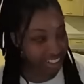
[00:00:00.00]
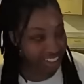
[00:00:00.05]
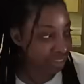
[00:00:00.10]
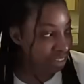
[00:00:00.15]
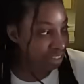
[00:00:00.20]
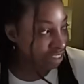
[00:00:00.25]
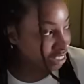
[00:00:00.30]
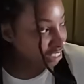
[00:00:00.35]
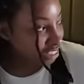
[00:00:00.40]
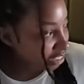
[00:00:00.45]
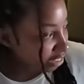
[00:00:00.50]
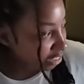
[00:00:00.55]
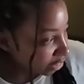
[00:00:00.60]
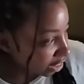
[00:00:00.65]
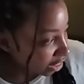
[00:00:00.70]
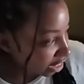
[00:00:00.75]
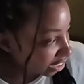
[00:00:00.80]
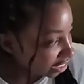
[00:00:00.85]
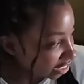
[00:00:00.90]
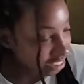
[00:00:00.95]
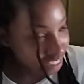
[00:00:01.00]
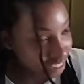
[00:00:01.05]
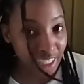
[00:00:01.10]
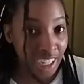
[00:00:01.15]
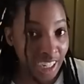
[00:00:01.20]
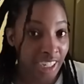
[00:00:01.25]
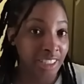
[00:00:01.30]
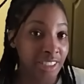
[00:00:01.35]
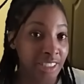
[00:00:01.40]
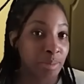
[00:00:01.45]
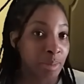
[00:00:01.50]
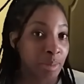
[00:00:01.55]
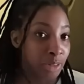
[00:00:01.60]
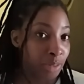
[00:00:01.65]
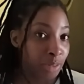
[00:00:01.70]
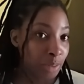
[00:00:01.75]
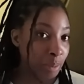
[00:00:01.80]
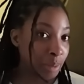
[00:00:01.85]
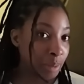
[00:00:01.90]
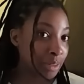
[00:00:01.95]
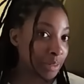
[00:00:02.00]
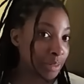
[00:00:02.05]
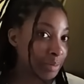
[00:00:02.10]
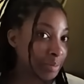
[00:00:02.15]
And if you look to the right, this is actually my doorbell.